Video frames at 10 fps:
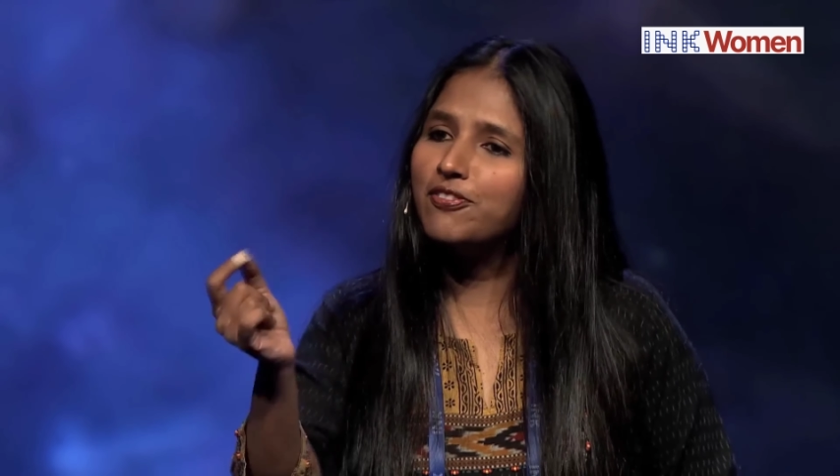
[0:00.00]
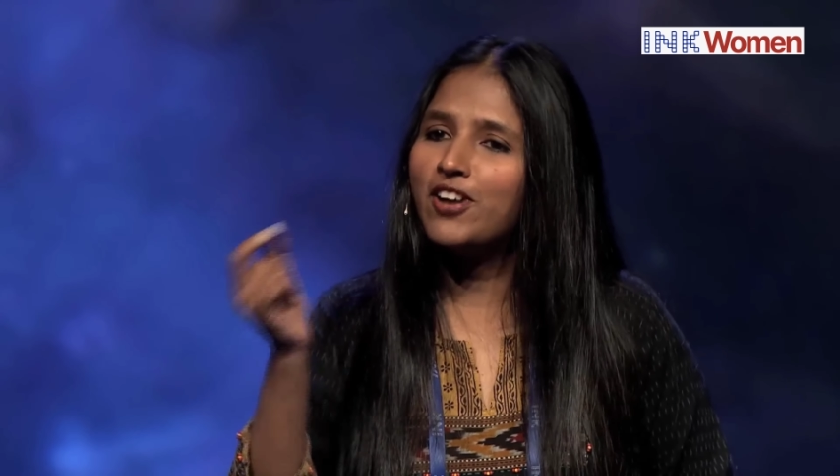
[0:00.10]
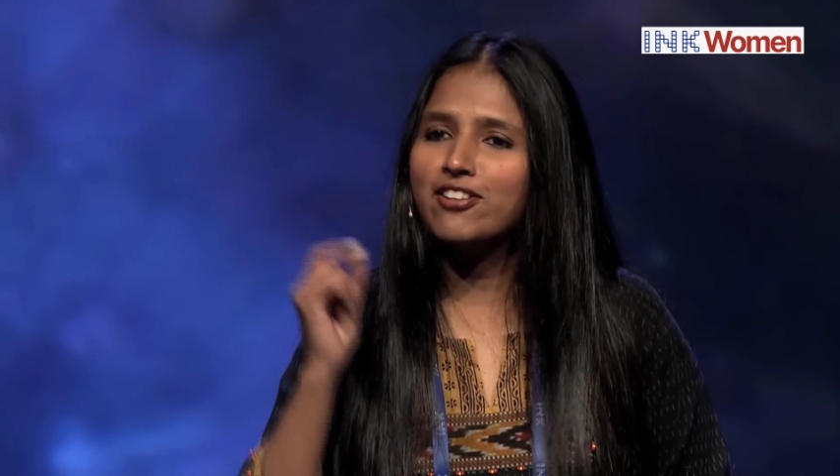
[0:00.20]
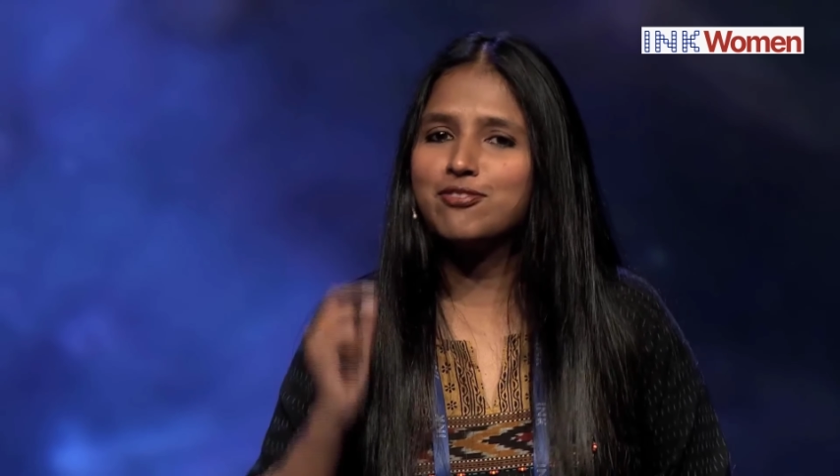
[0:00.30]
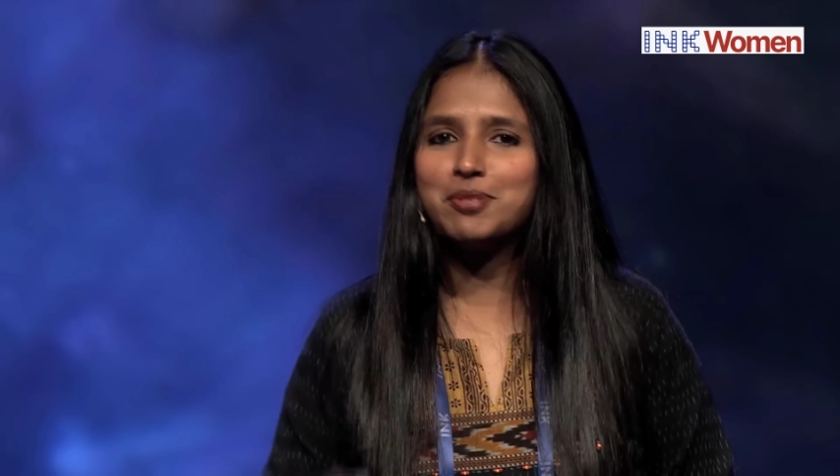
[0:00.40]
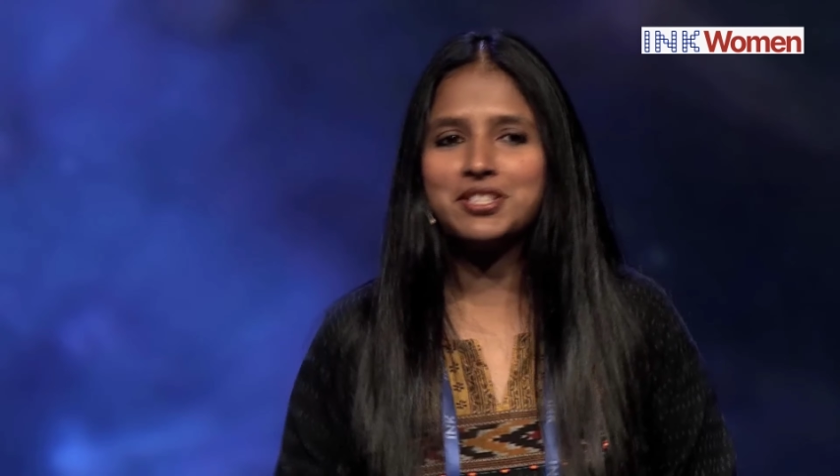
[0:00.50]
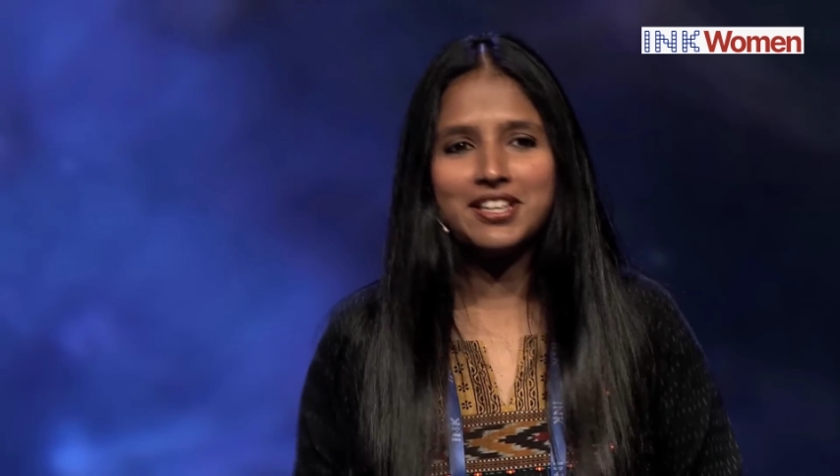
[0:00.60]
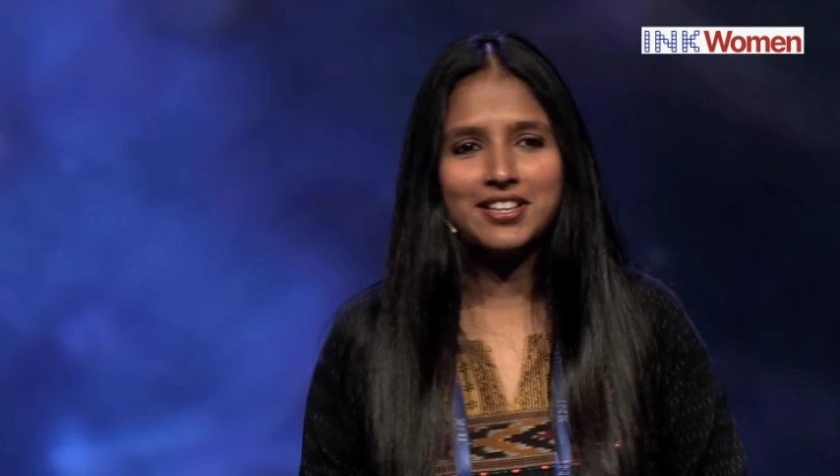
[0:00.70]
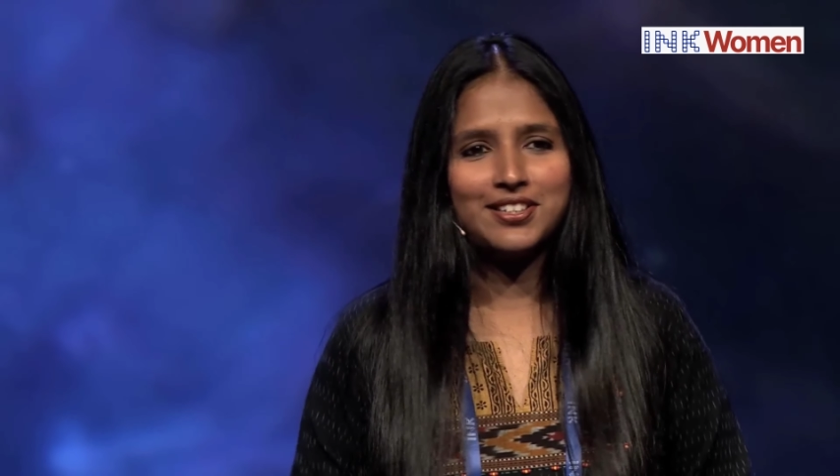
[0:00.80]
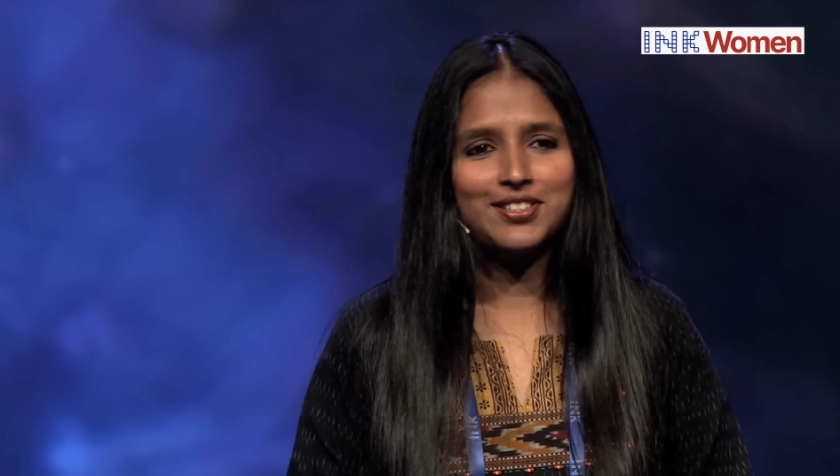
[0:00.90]

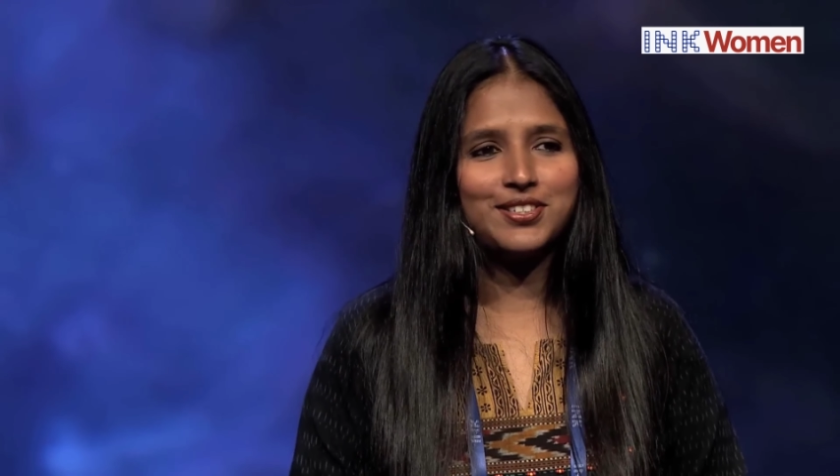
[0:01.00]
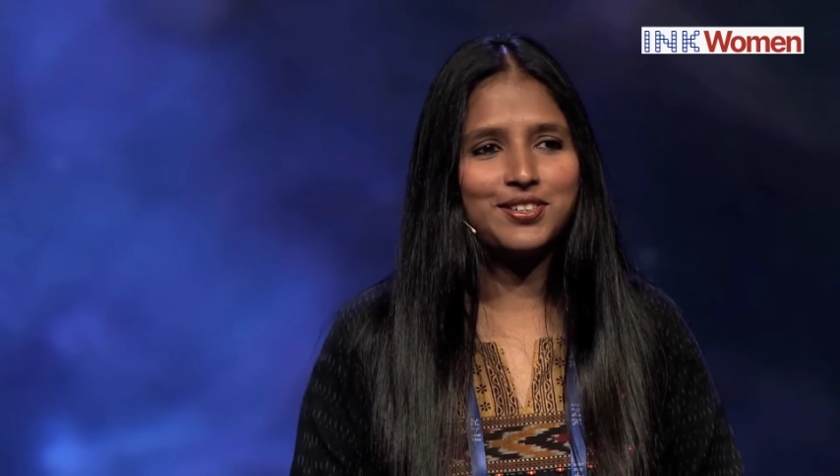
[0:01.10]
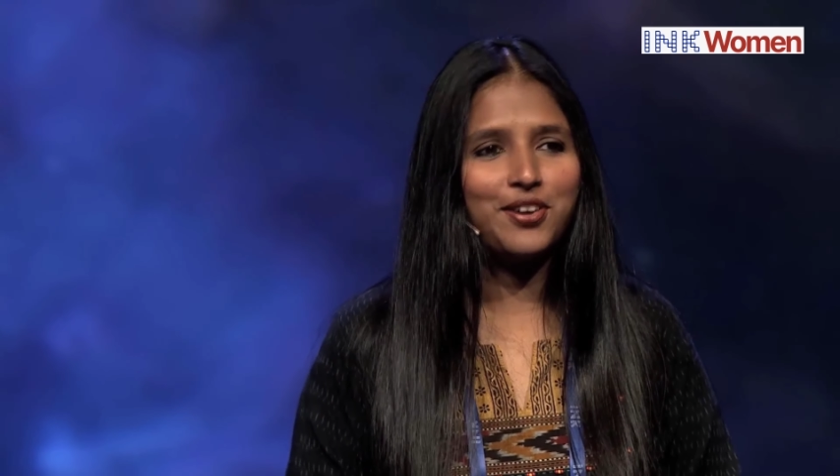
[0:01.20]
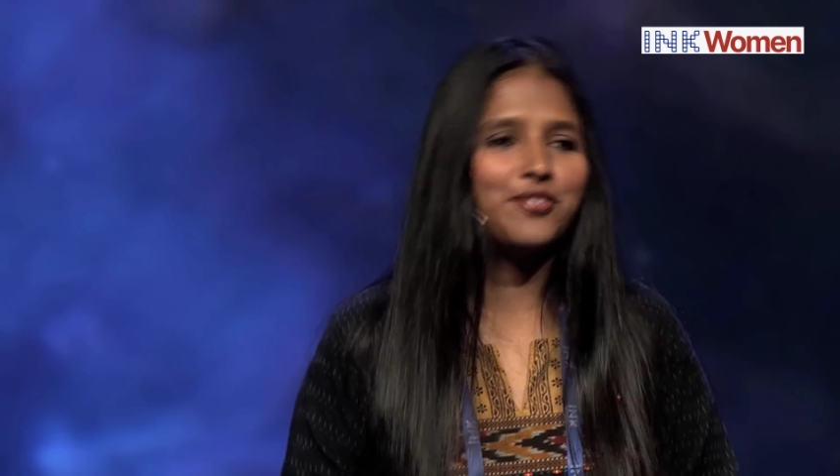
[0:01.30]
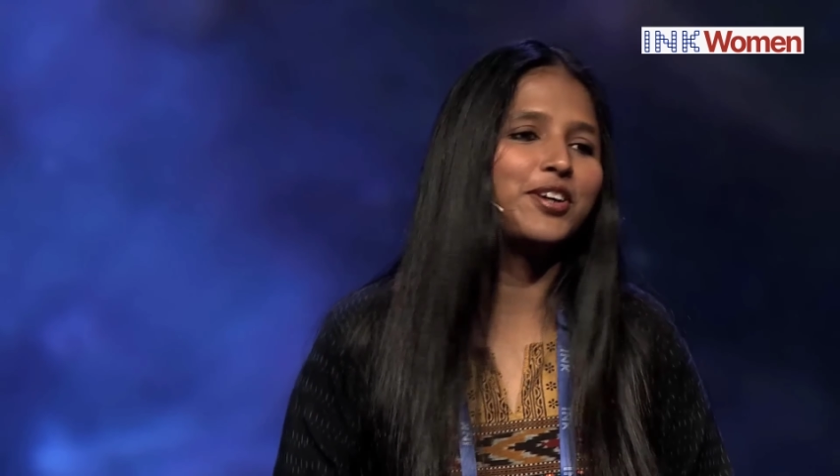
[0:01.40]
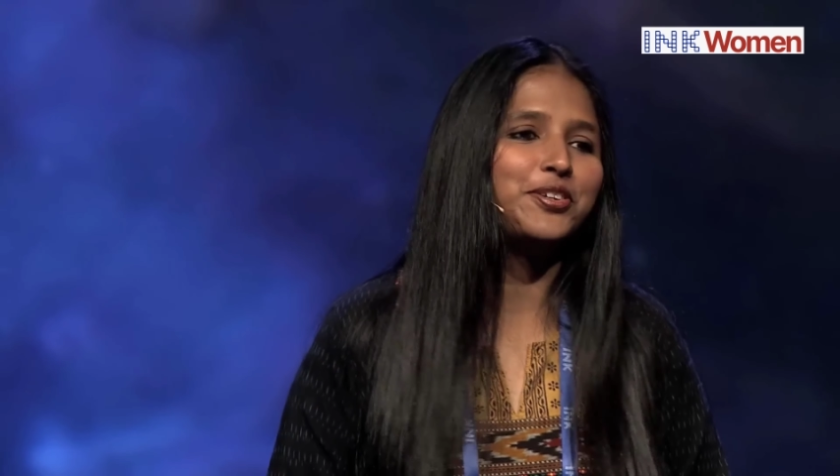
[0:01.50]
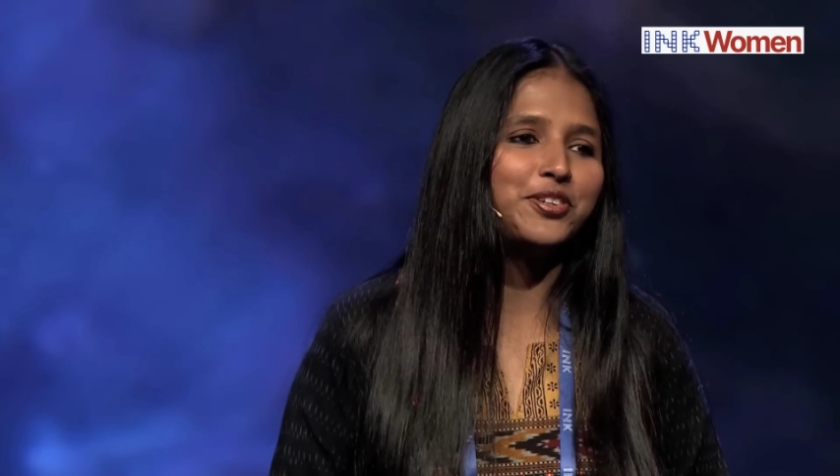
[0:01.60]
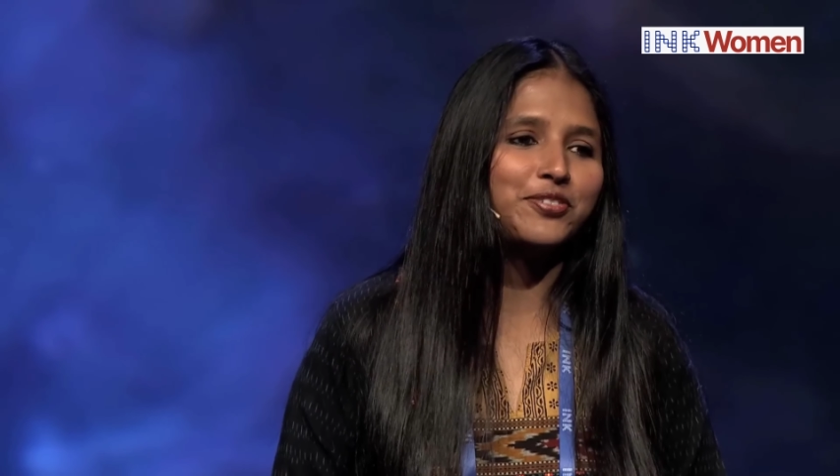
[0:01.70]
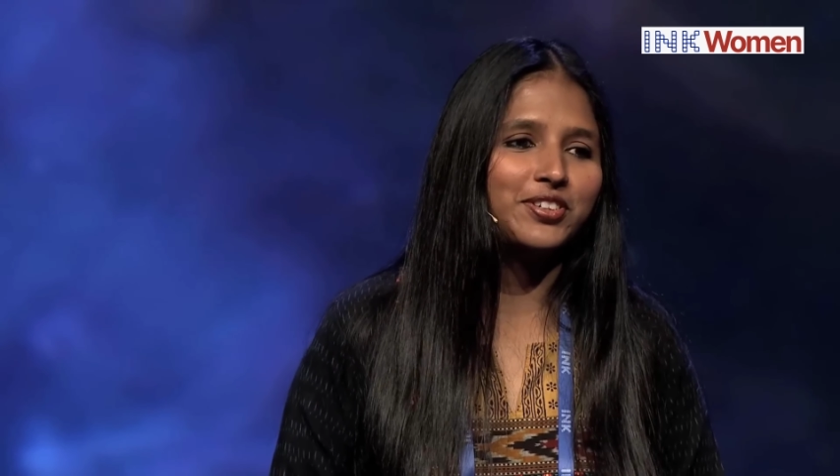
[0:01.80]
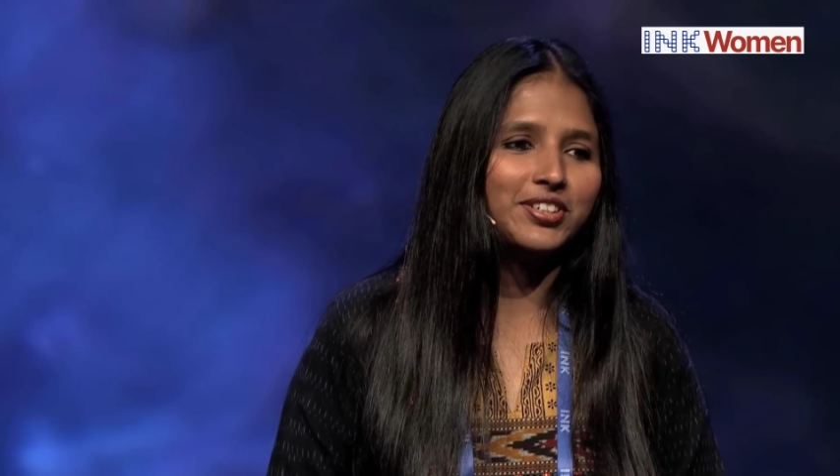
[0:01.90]
5% of our
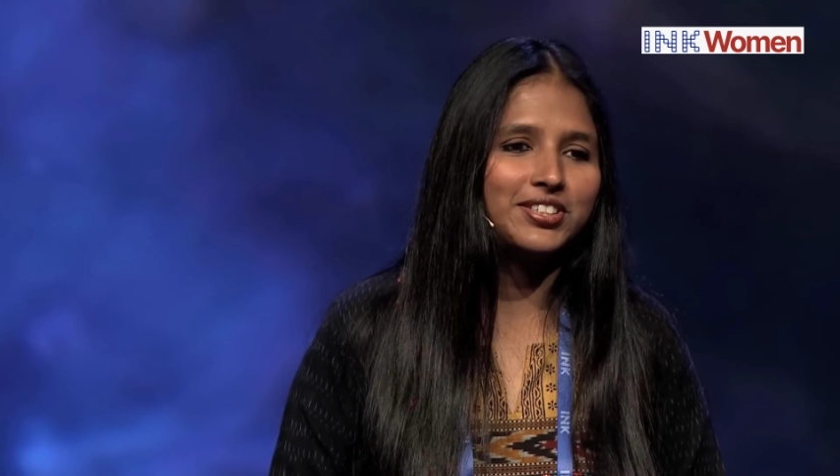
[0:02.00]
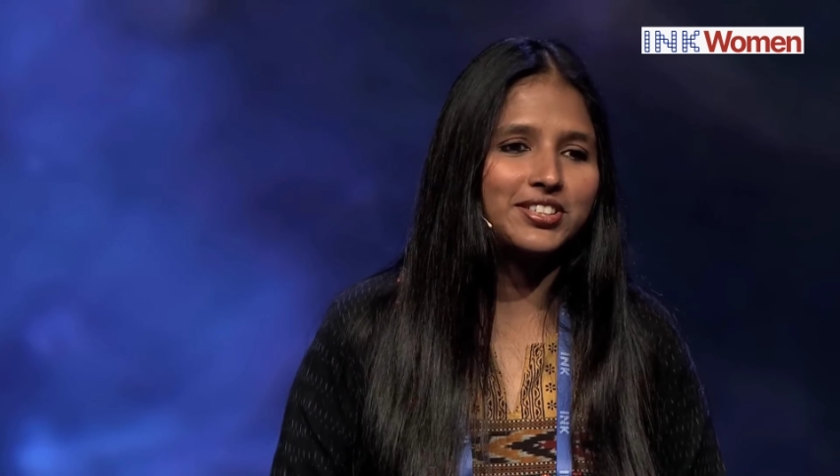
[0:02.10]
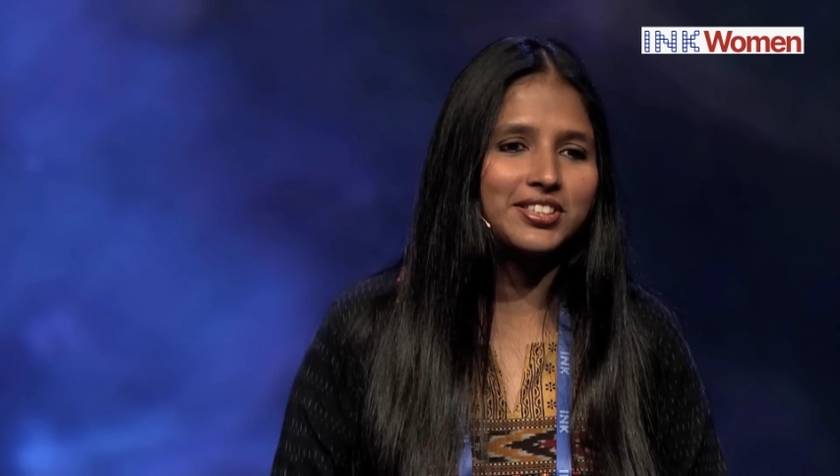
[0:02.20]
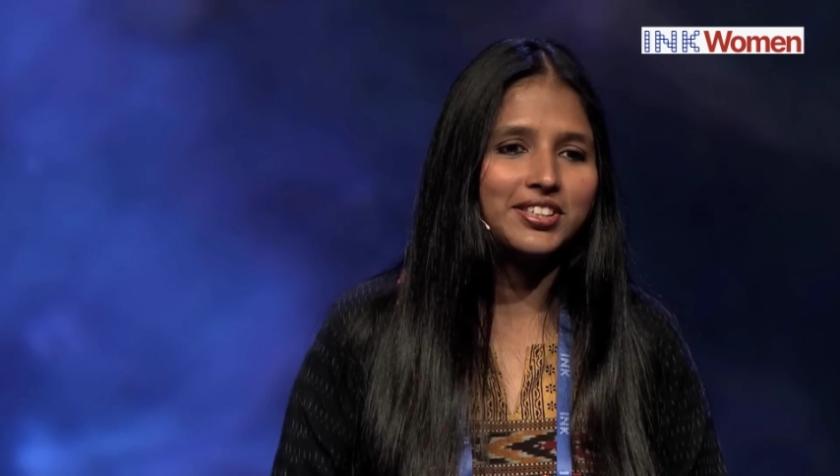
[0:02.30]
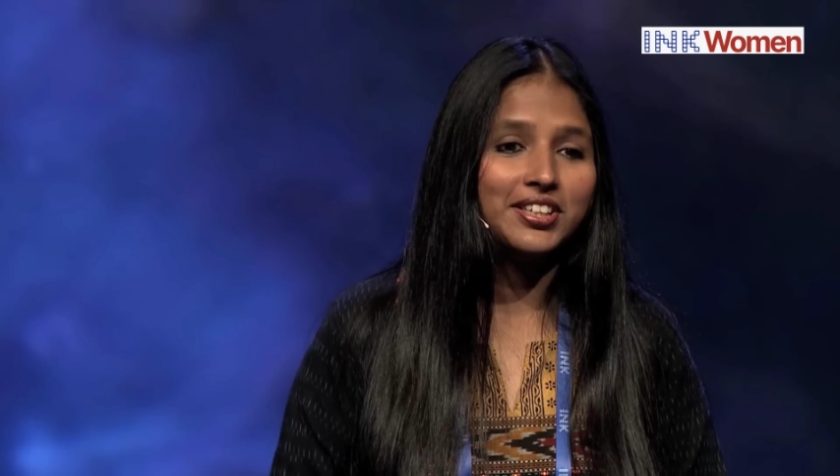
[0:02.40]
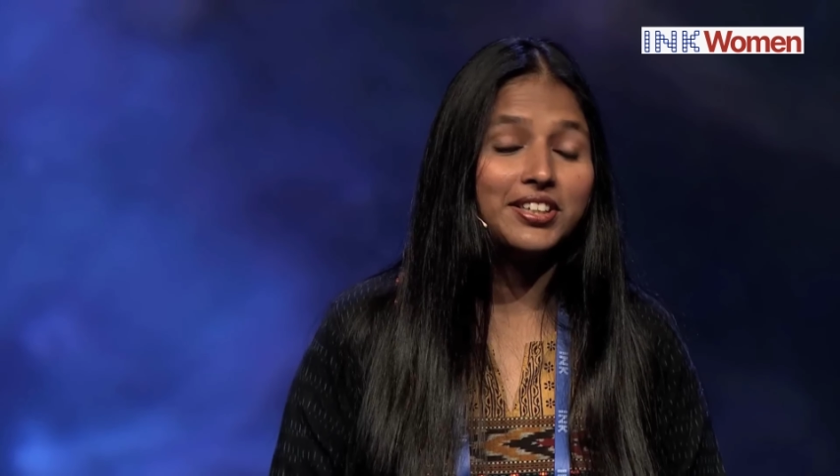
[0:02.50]
universe.